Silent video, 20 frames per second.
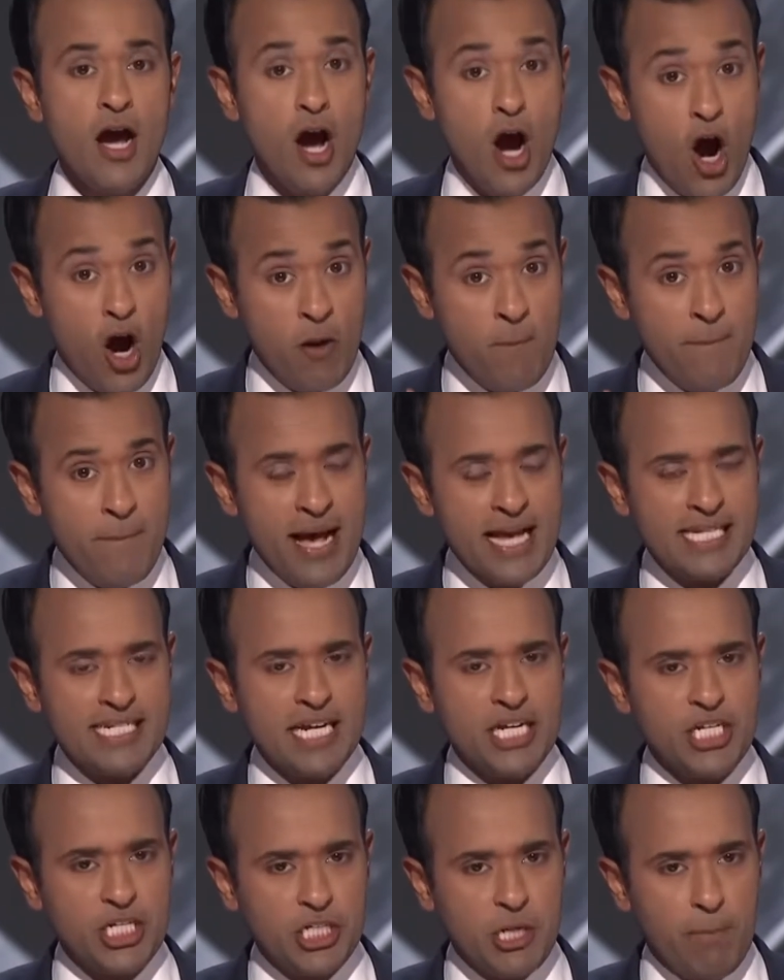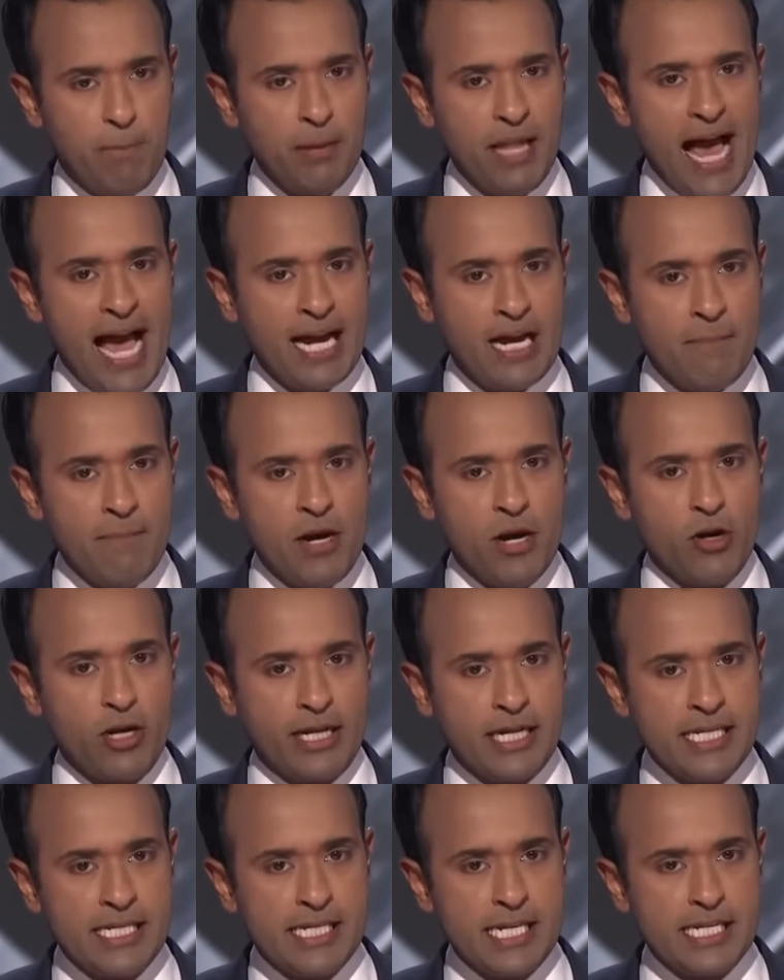Our message to Black
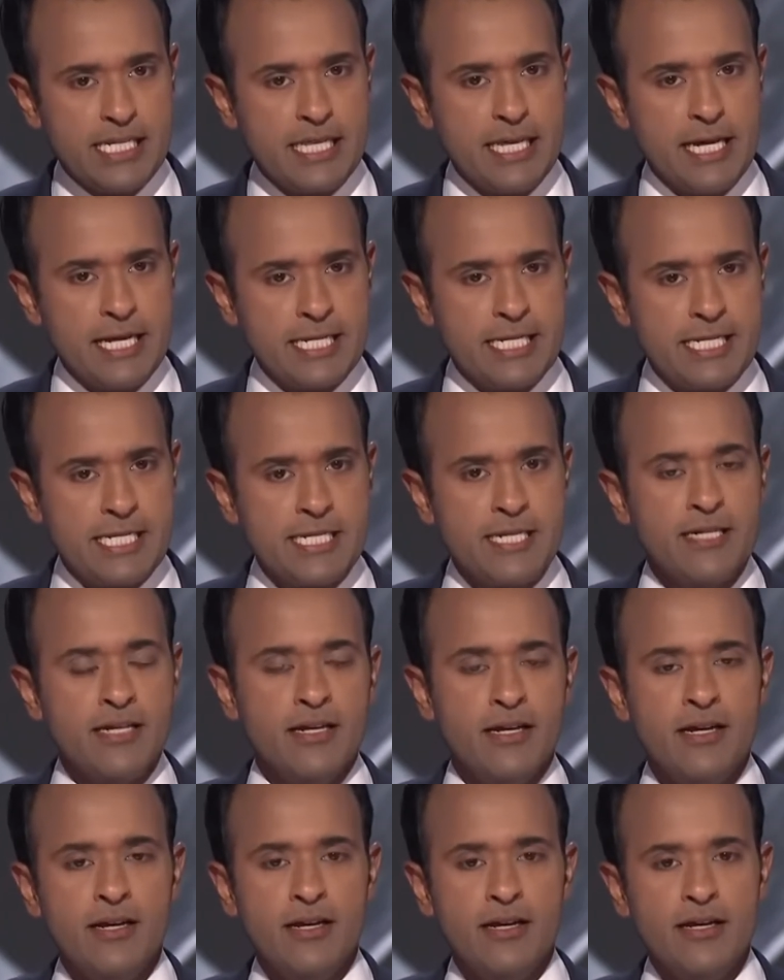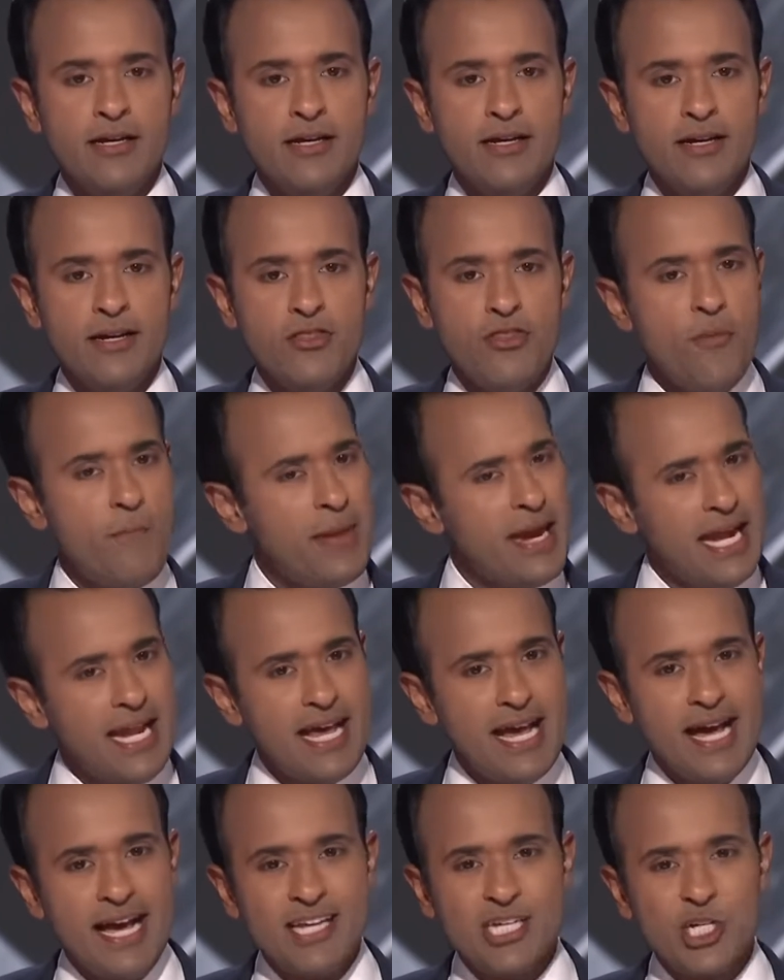Americans is this. The
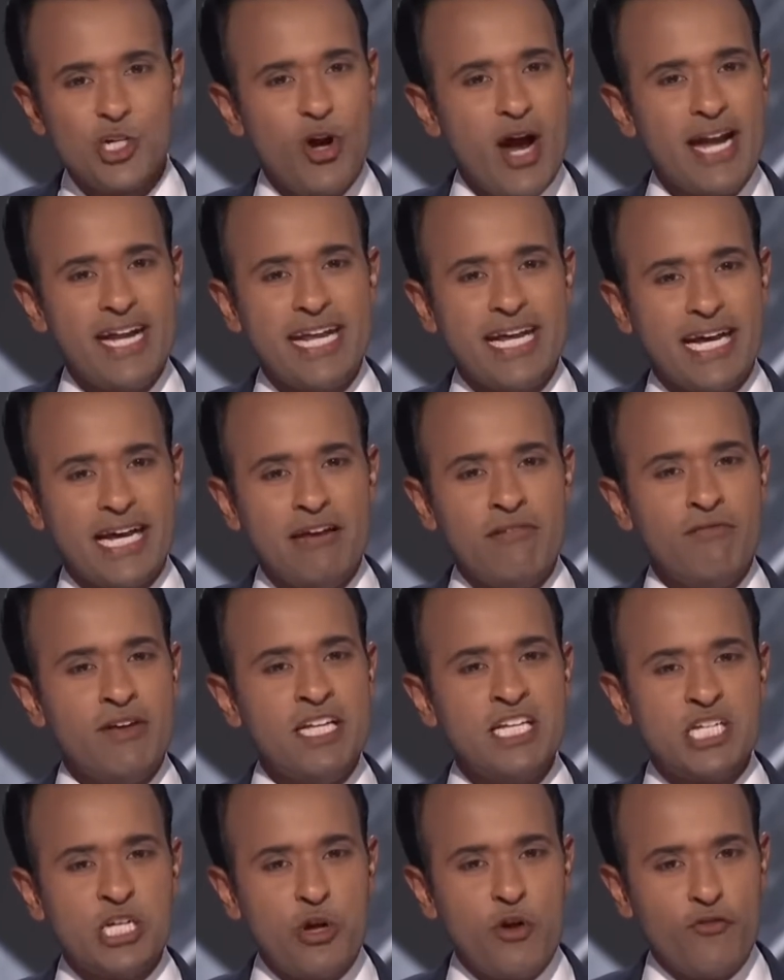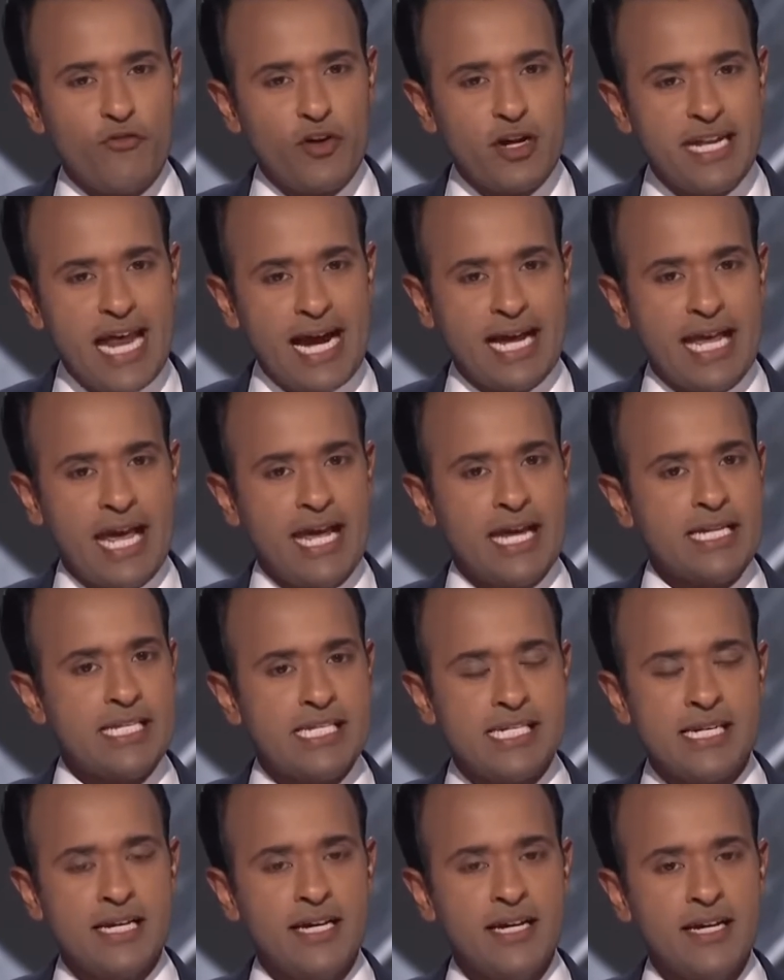media has tried to convince you for
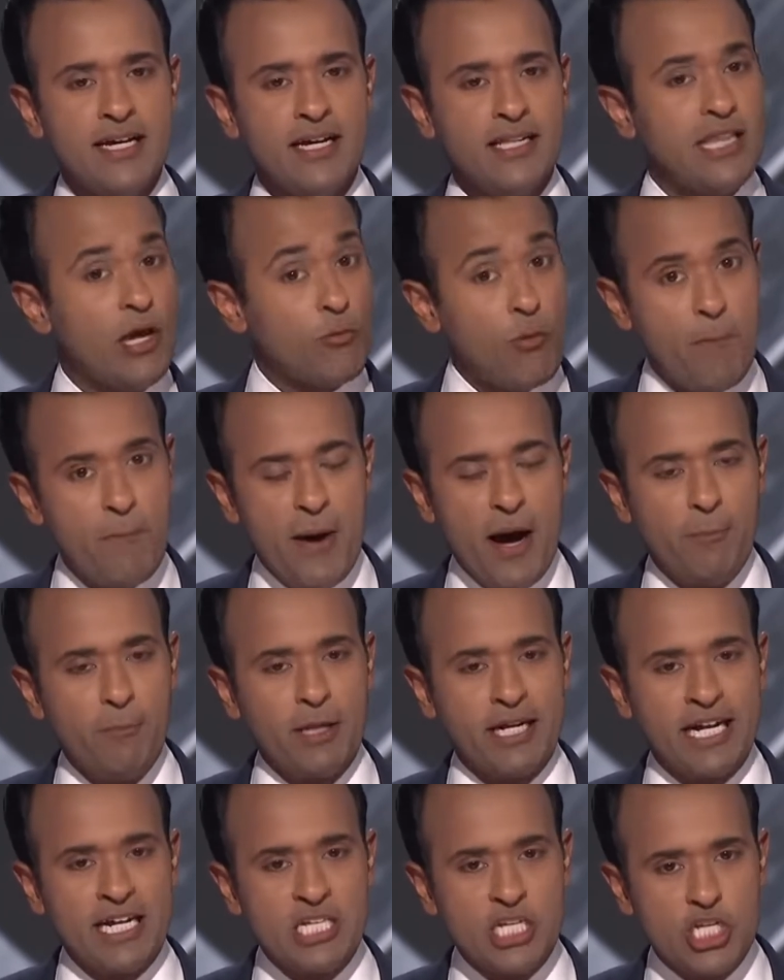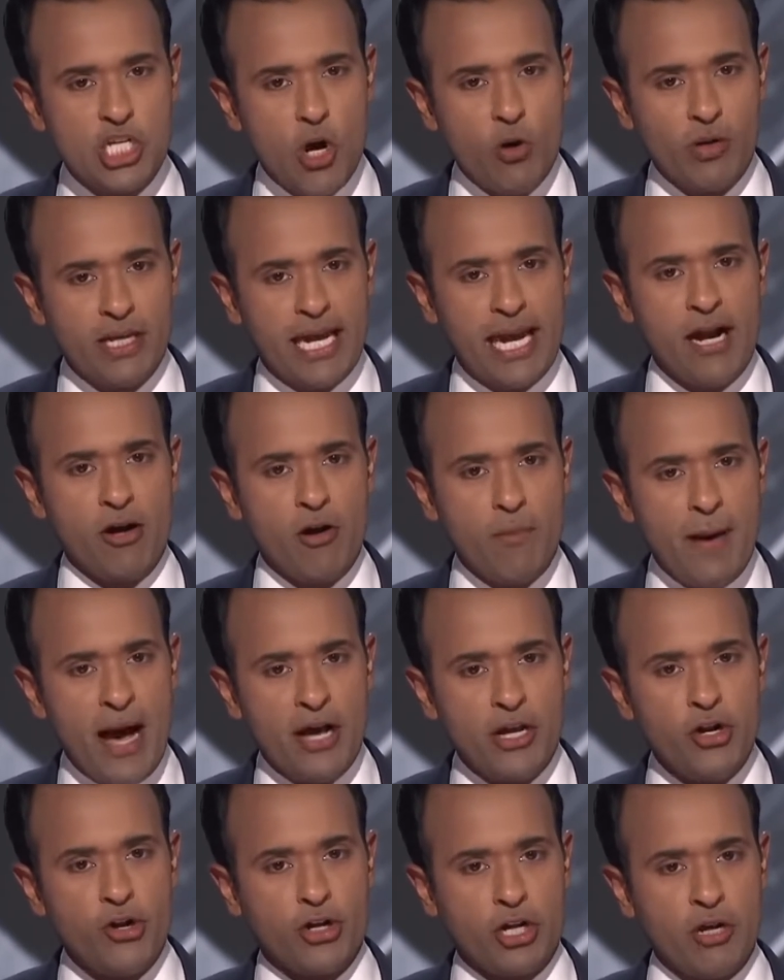decades that Republicans don't care
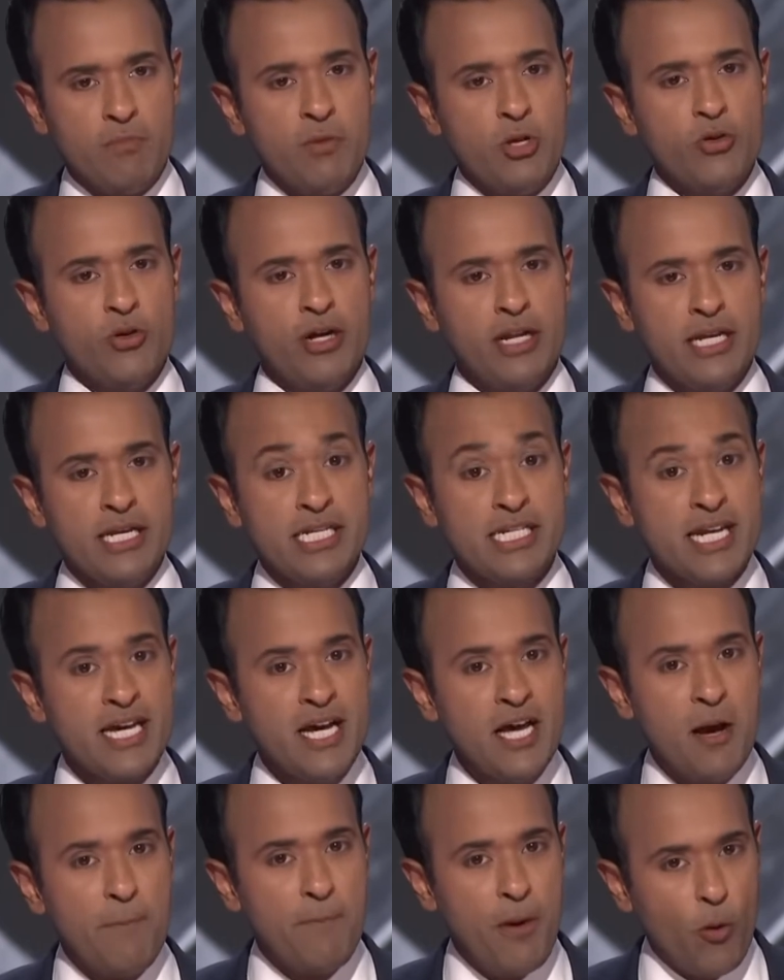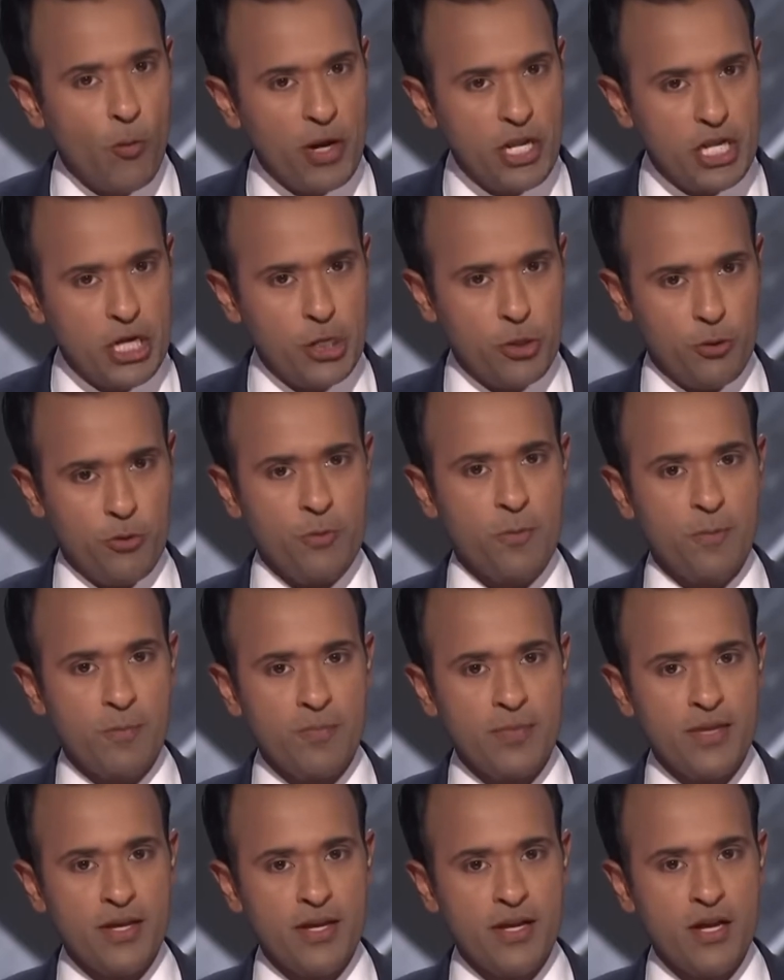about your communities, but we do.
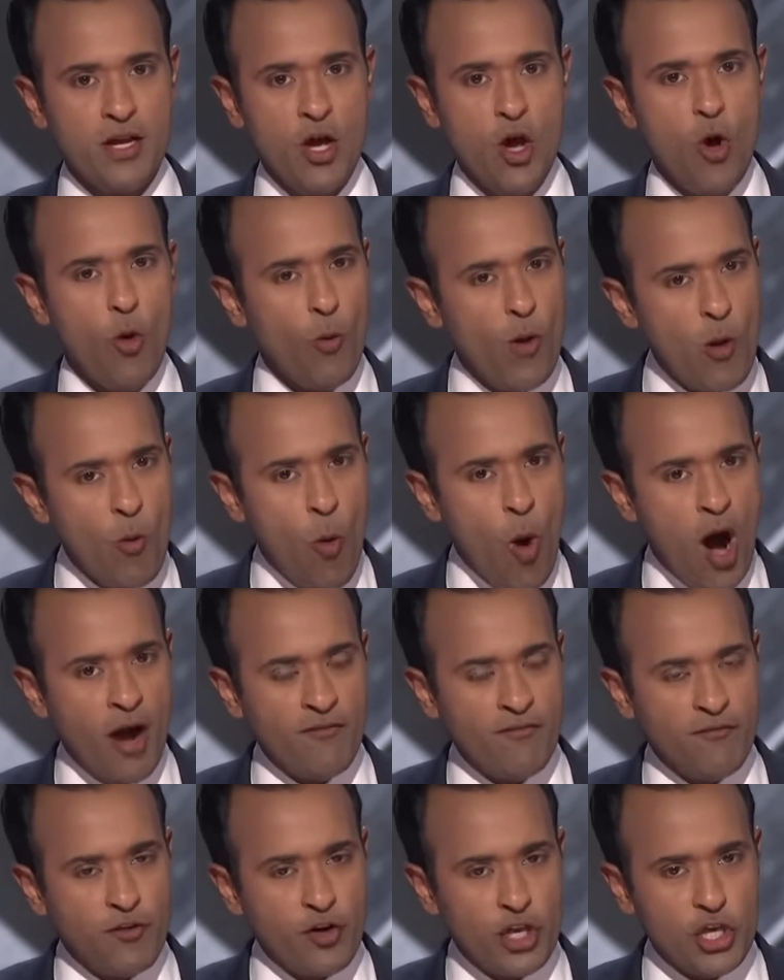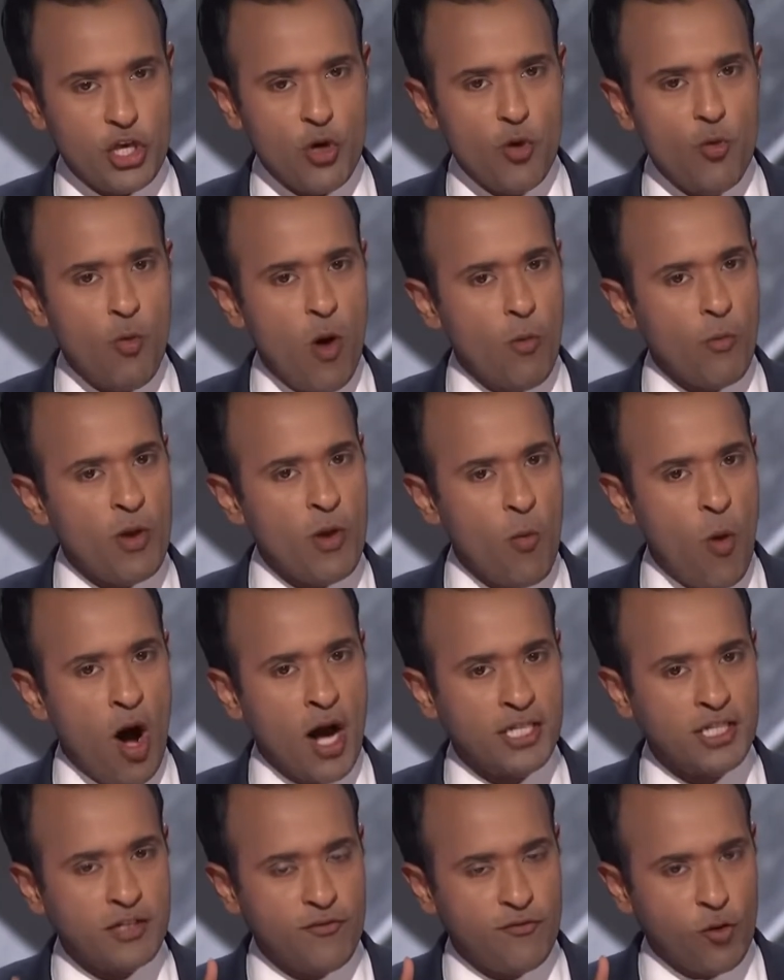We want for you what we
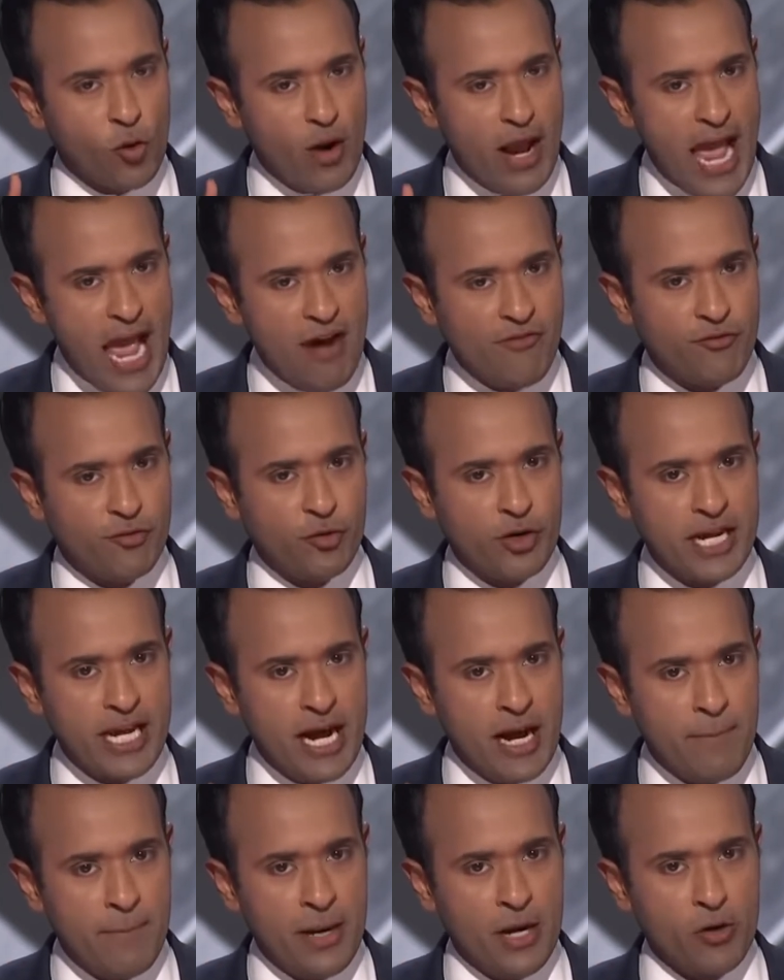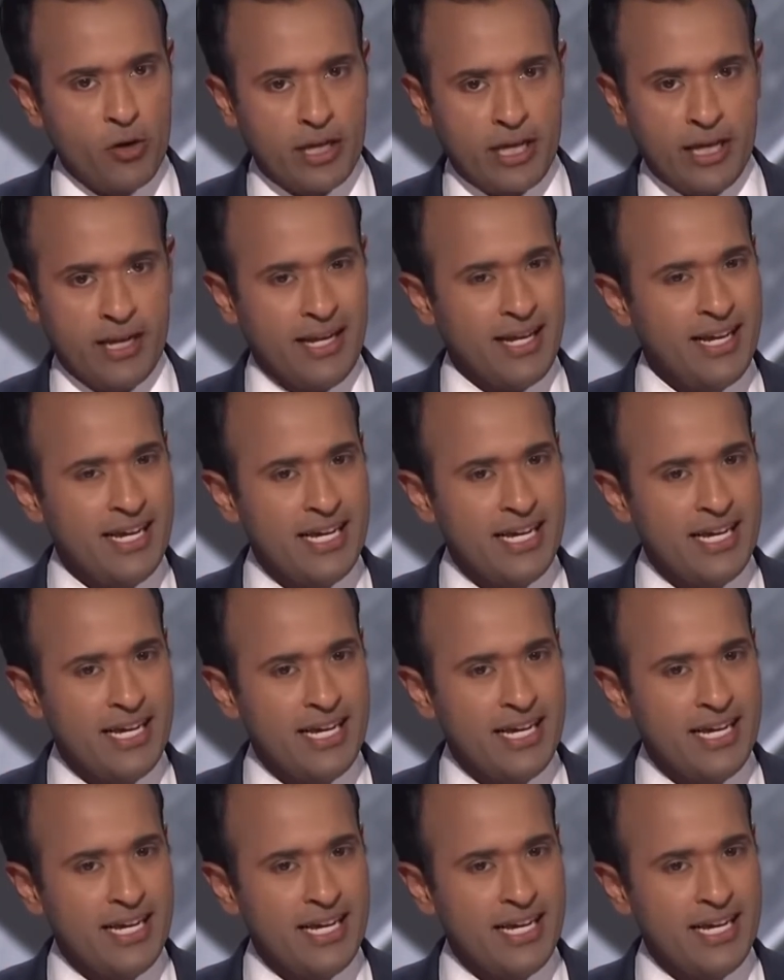want for every American.